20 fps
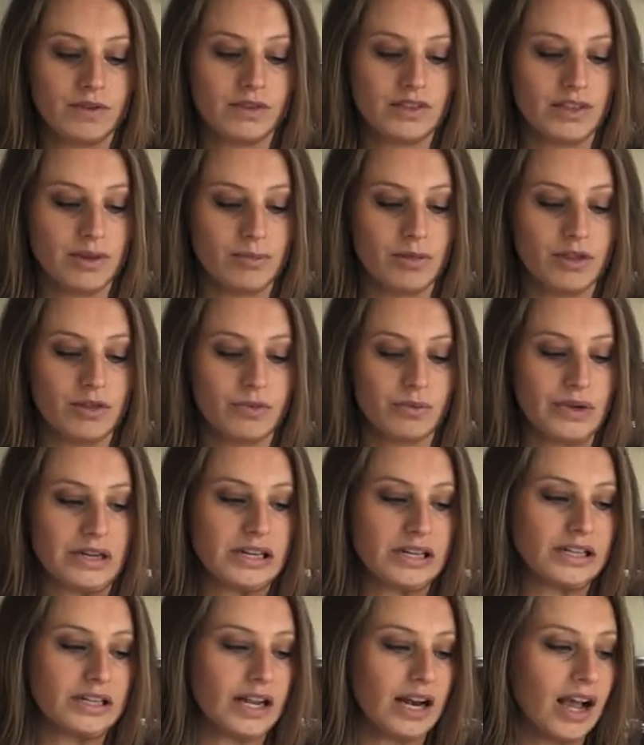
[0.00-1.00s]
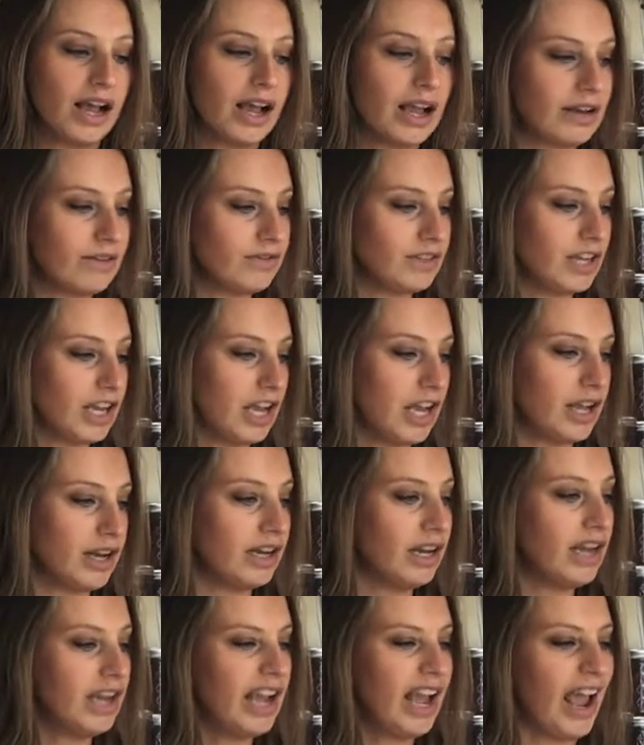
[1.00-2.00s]
some of the reading that I've done,
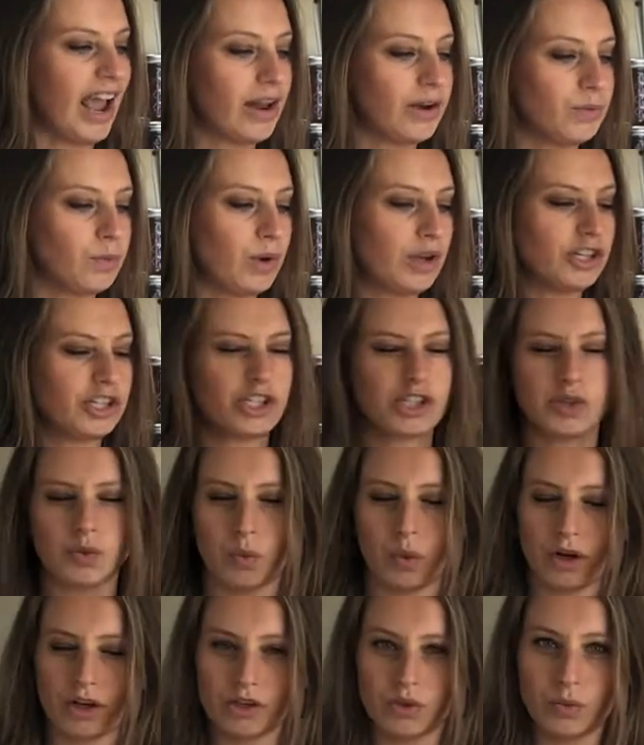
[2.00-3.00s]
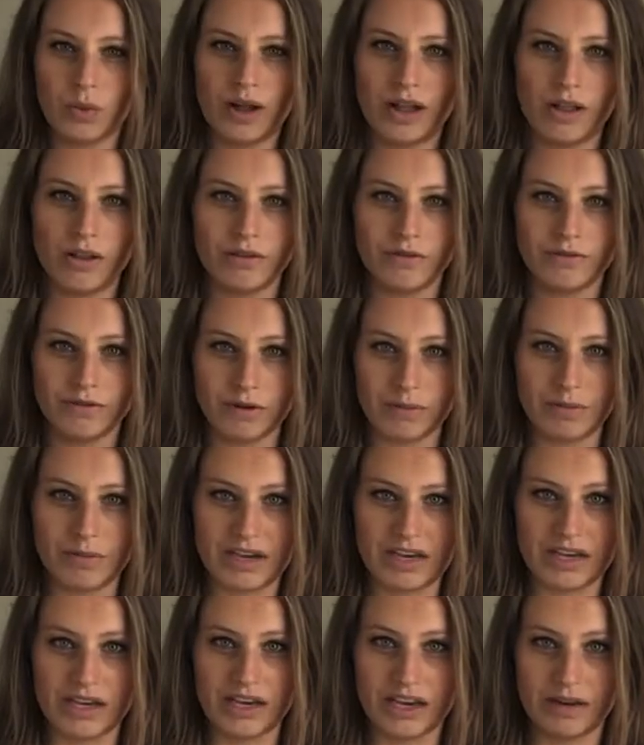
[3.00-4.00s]
and what just works well for
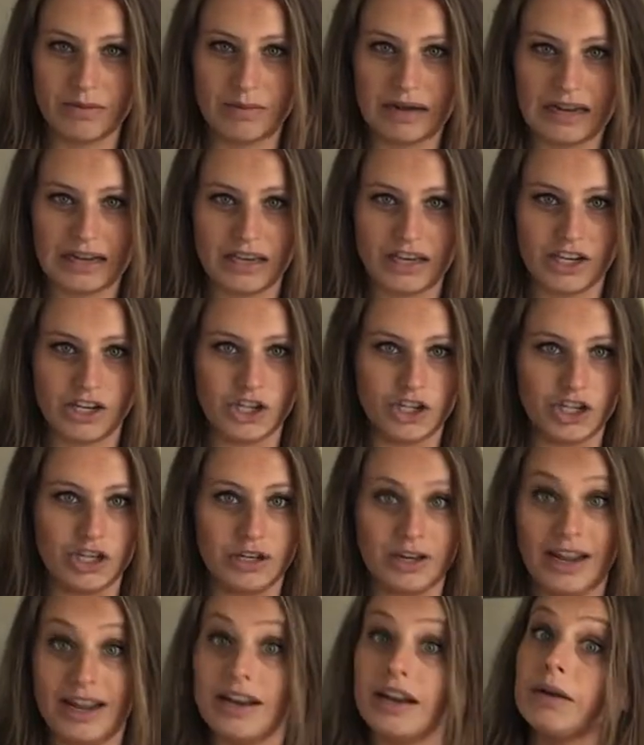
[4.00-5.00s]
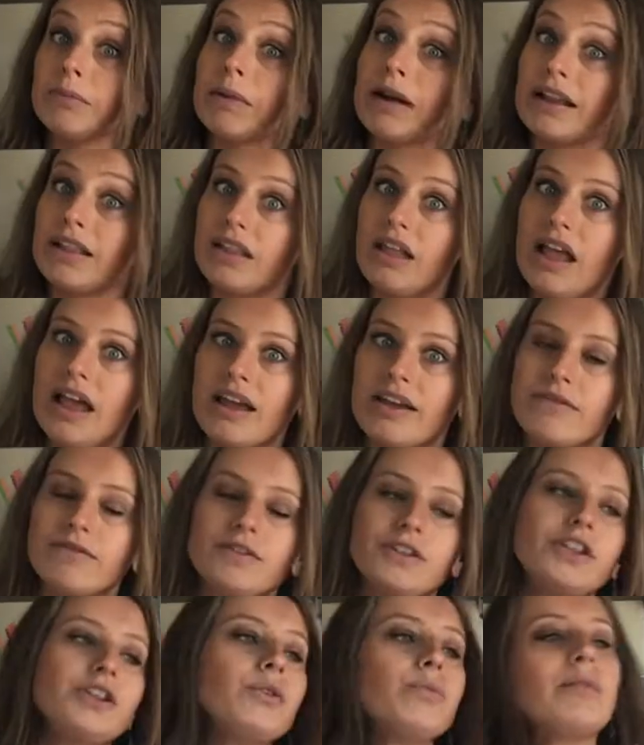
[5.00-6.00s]
me in my kitchen and in my life
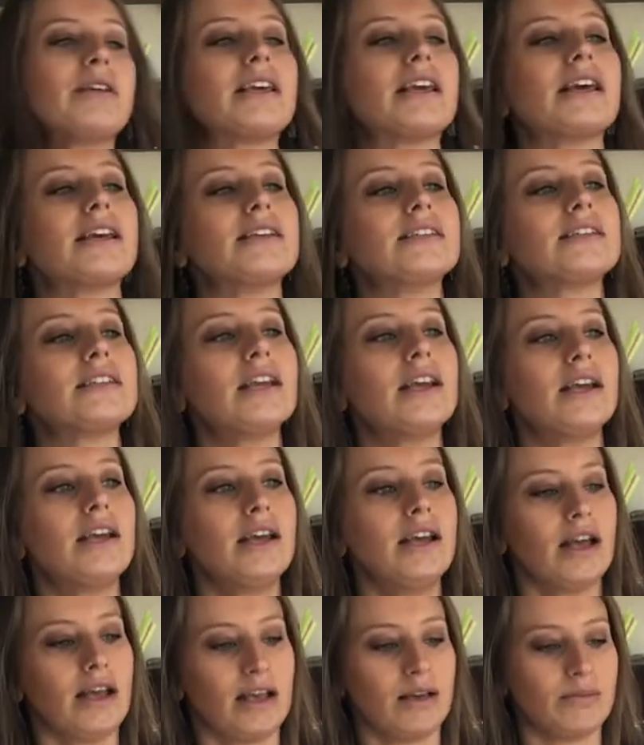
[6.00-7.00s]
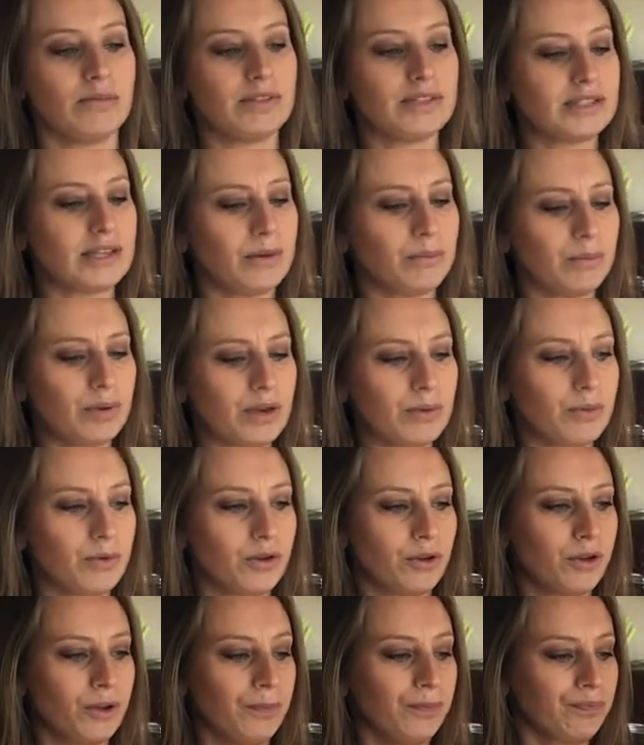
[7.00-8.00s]
too, because some
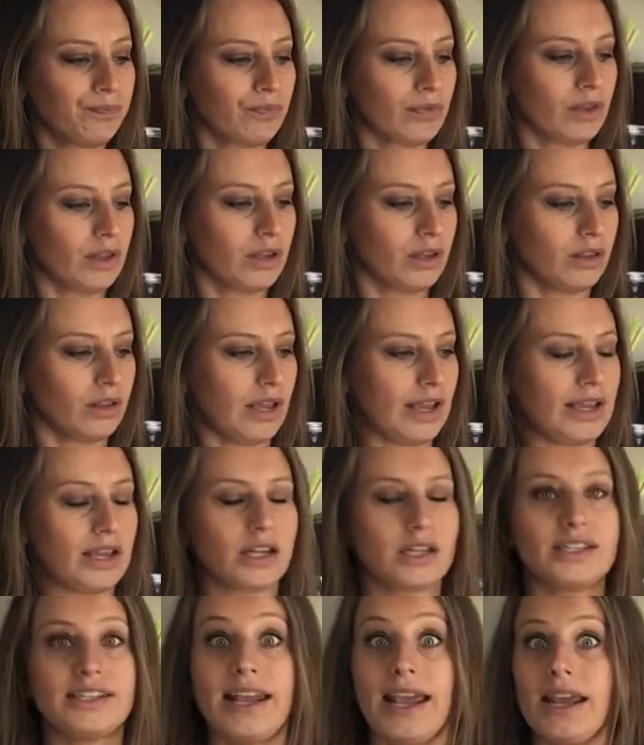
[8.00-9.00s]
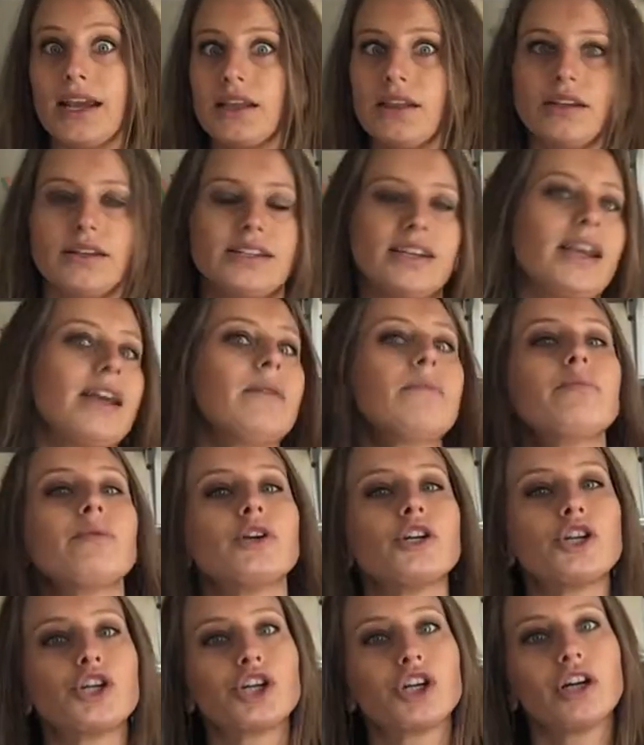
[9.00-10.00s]
people take the
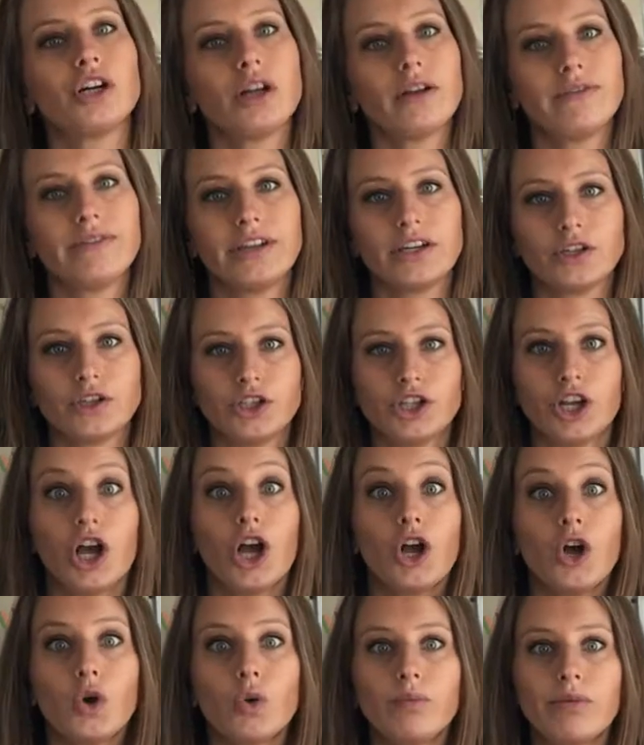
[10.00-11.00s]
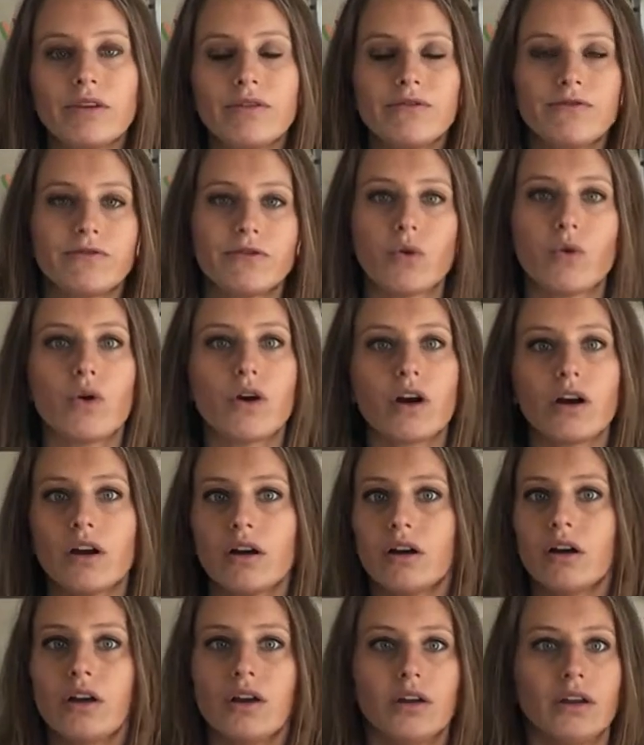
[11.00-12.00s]
temperature of their dough
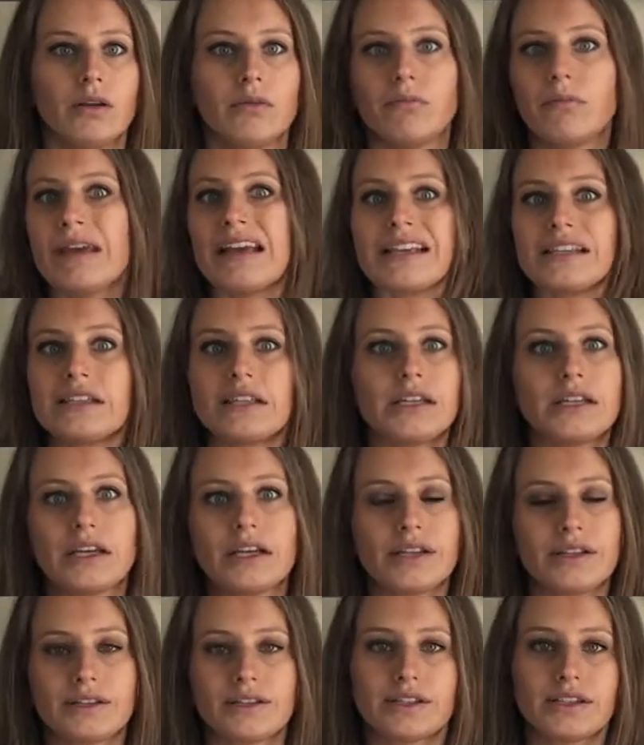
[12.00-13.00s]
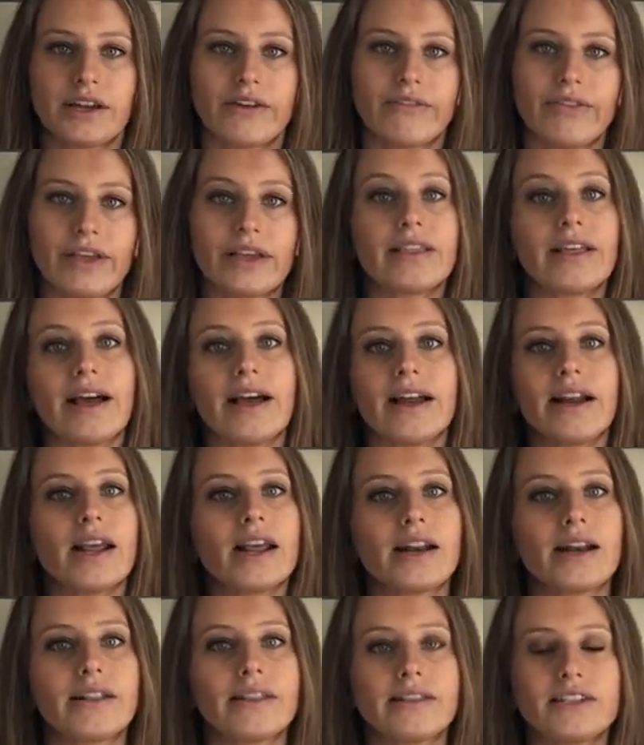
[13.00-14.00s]
before mixing it and stuff like that,
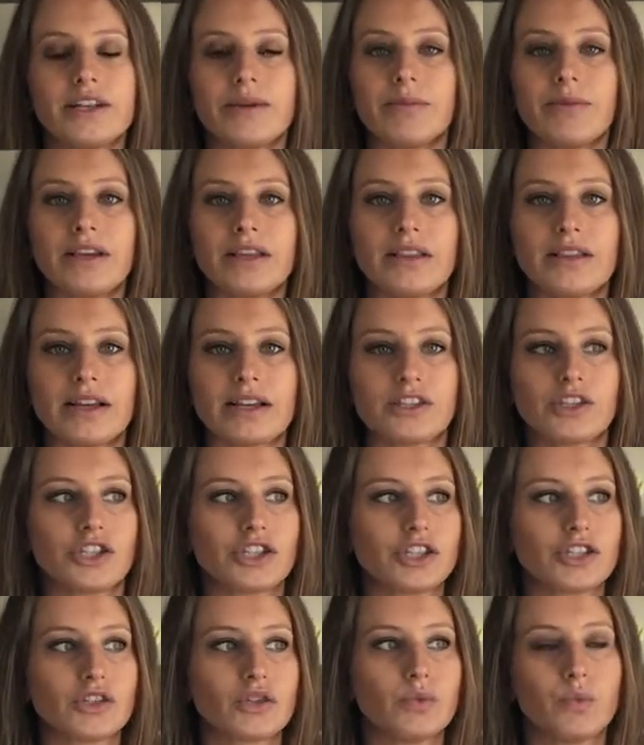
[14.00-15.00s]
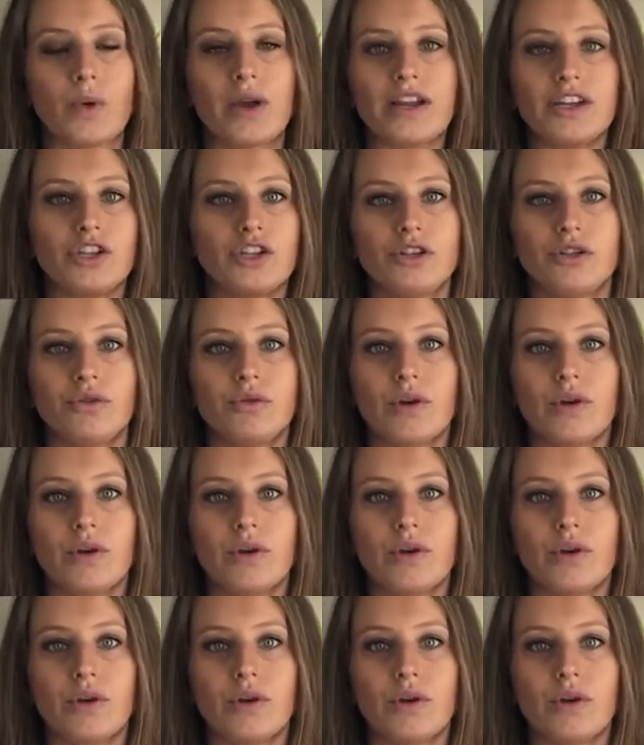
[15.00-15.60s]
and to me that's just way too